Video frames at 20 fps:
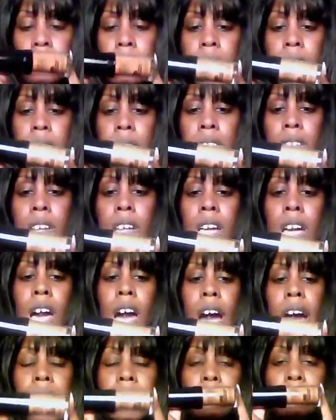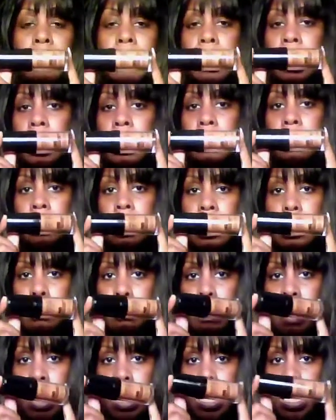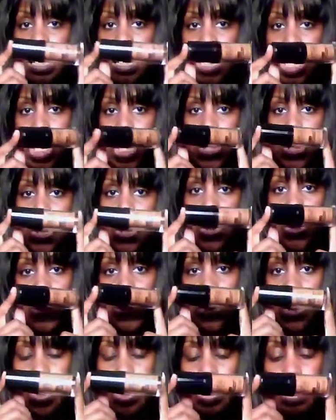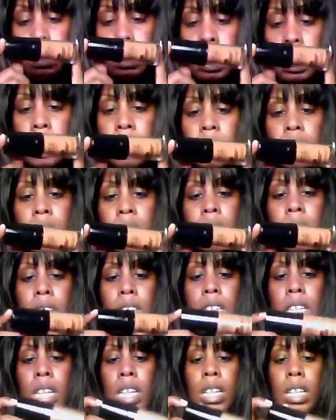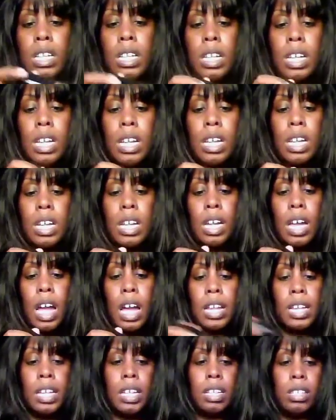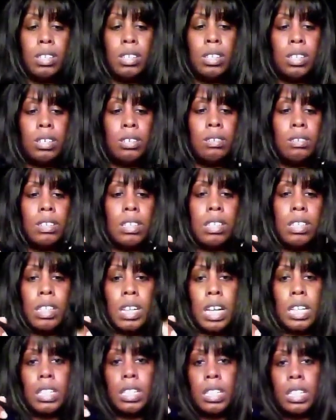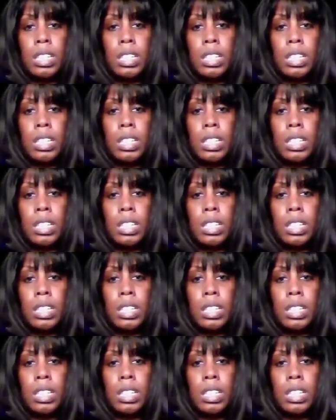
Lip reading: So I don't really use this product too much unless I need to, and it's got the